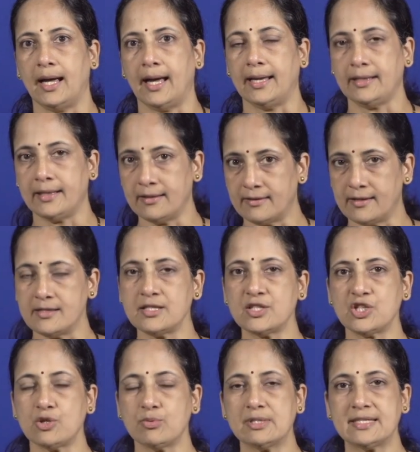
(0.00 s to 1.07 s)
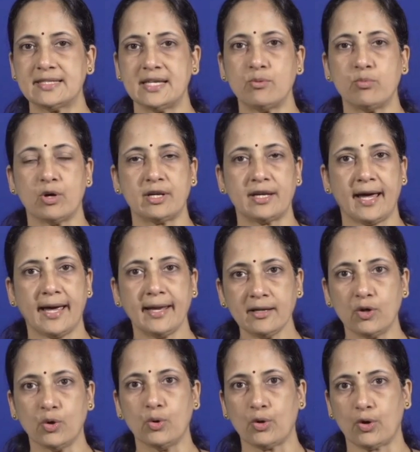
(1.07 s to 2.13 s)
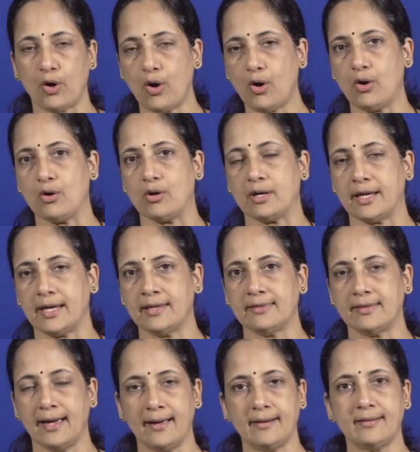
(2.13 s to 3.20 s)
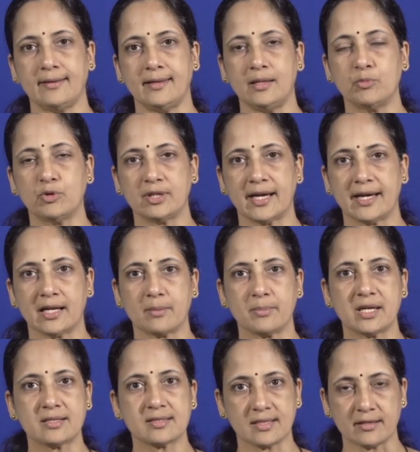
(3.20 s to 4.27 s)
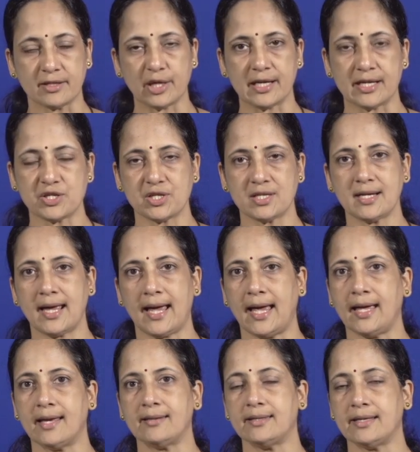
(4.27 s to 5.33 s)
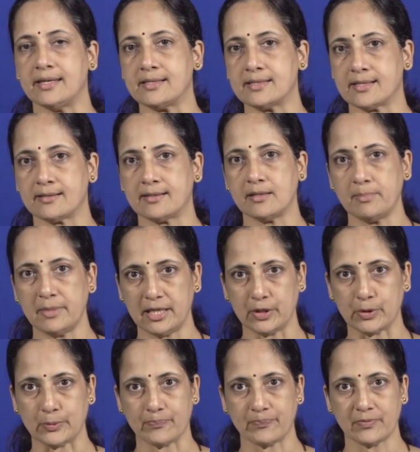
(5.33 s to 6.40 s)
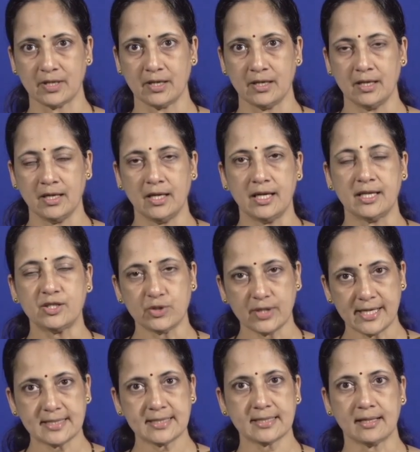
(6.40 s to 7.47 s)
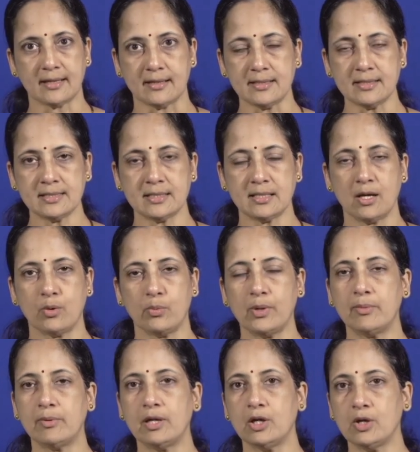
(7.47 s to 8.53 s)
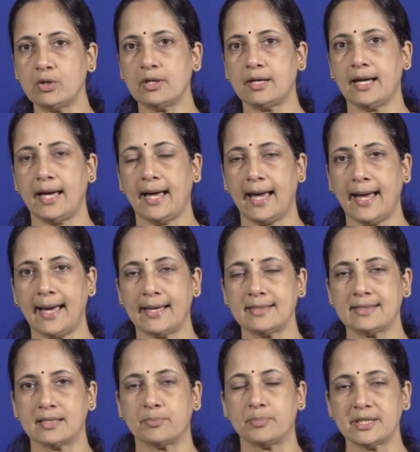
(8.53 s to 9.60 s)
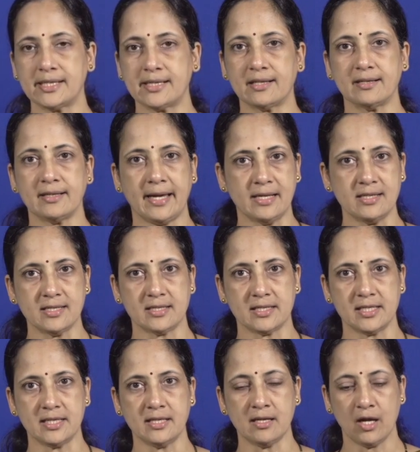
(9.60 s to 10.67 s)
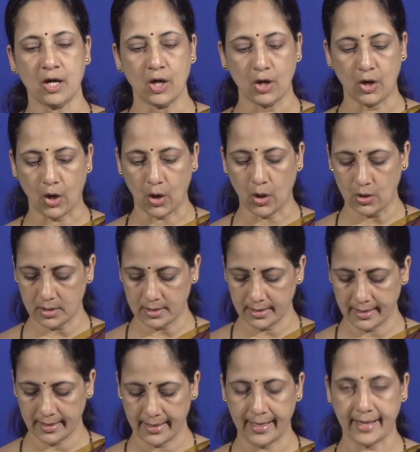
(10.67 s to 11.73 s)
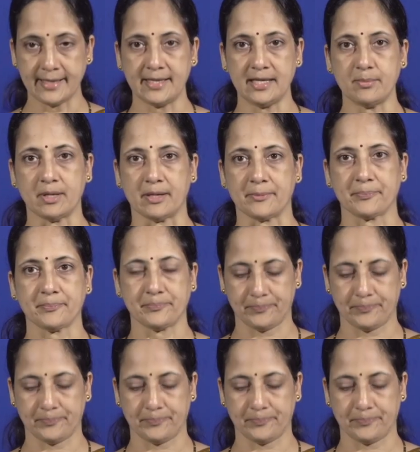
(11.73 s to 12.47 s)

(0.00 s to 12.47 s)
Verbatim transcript: and in this you will see what can go wrong in that hemodynamic circulation and the internal milieu. In today's class, we will look at a particular entity called edema.